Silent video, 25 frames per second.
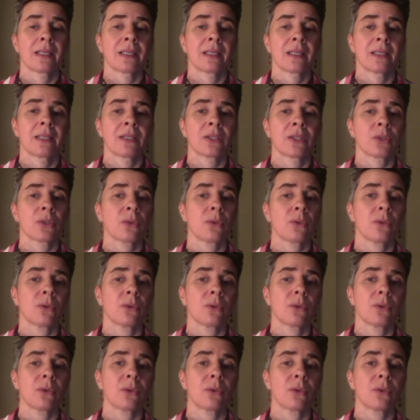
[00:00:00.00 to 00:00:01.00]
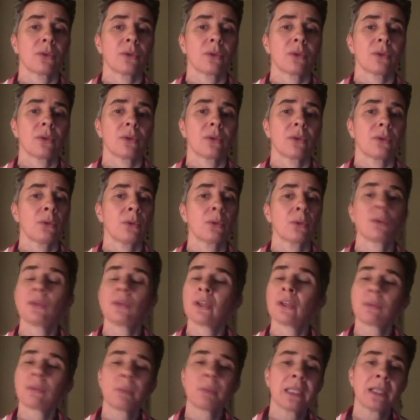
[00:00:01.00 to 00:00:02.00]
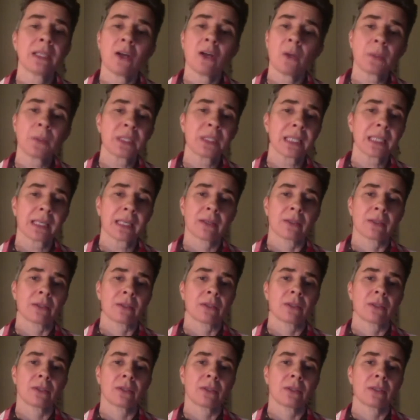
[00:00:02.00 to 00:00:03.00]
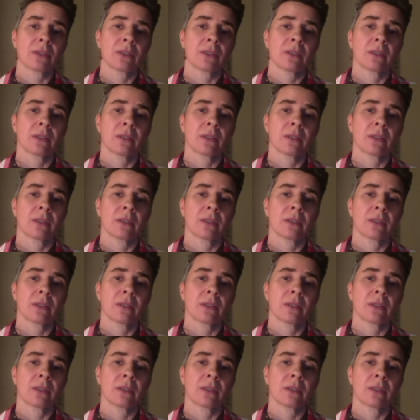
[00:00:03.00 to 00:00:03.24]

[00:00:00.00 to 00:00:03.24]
So you do not meet obstacles.